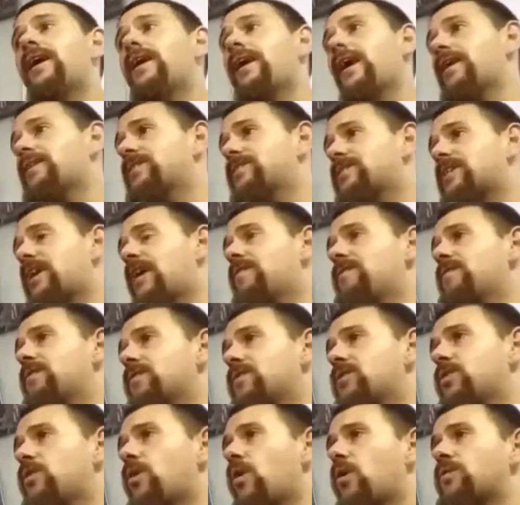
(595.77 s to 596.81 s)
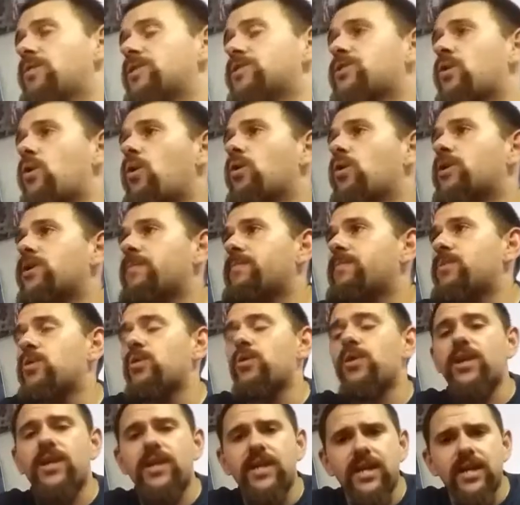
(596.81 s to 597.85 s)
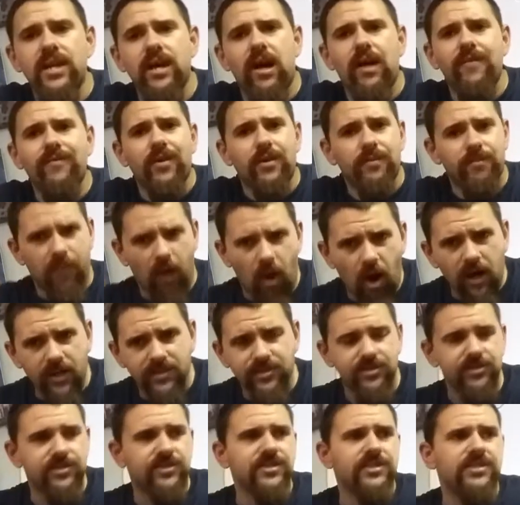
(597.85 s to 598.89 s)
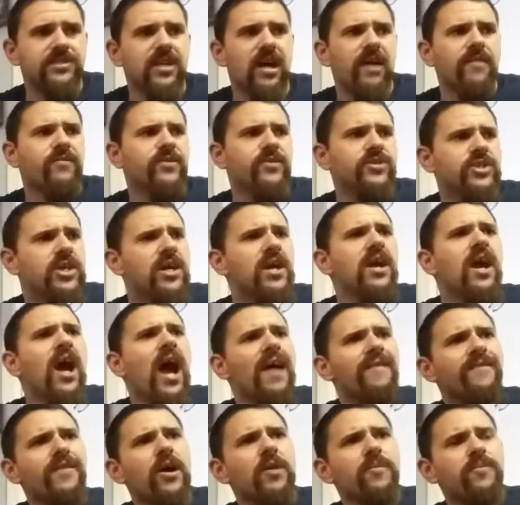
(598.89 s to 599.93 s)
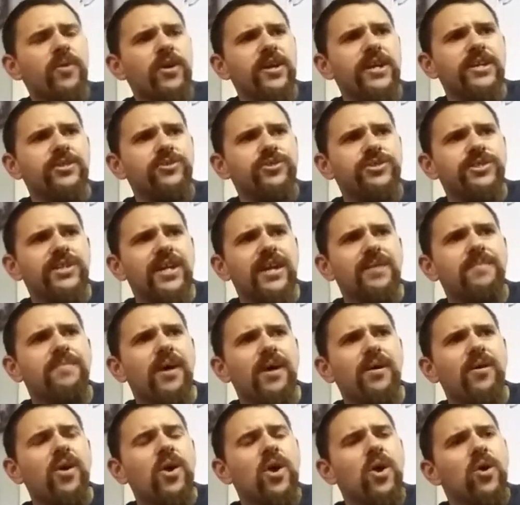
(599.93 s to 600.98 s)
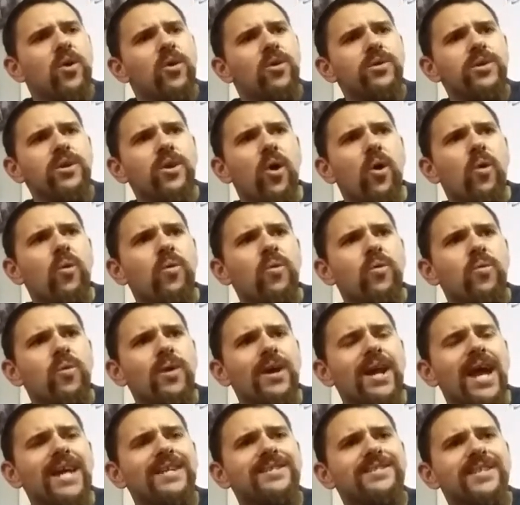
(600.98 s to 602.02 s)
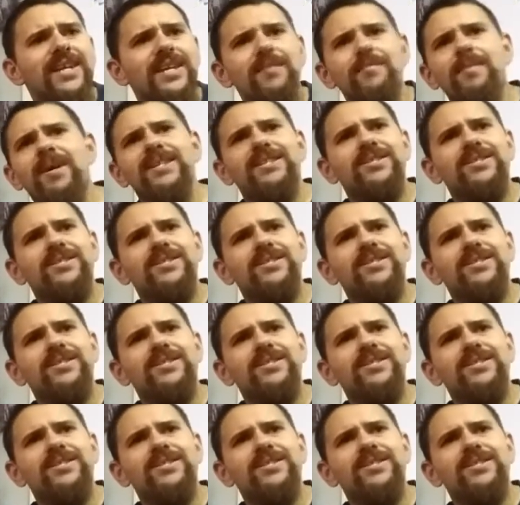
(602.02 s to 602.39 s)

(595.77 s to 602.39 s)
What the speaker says: and I discovered, this whole community of unboxers and stuff, which I found pretty interesting. But, what I said to